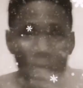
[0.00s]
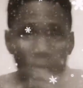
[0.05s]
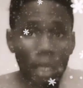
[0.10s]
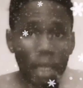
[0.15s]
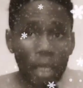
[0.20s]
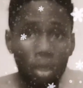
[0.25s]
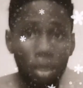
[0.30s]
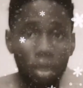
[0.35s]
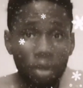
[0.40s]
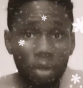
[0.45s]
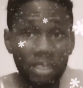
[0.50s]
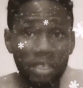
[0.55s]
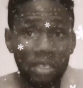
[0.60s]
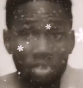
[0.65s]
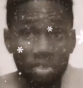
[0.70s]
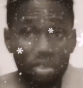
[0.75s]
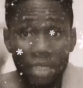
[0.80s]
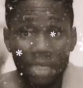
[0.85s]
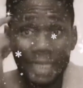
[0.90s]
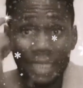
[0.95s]
a current
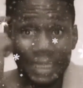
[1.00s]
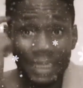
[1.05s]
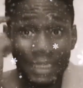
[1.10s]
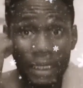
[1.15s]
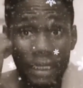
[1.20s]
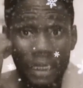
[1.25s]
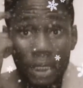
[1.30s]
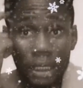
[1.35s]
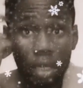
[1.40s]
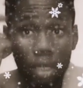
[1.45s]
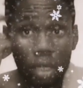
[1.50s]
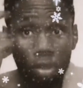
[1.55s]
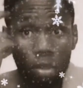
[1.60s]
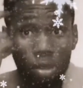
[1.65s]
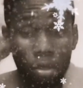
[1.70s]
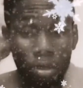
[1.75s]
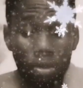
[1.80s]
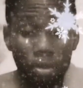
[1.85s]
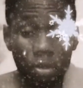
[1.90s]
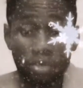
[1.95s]
series I see or
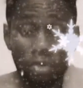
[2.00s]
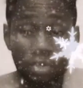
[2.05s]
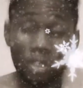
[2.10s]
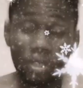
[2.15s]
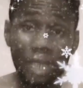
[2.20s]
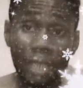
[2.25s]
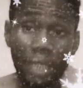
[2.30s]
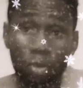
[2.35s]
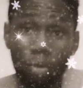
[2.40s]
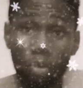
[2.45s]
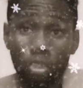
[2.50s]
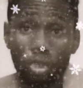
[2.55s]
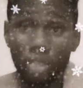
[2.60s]
a current series I watch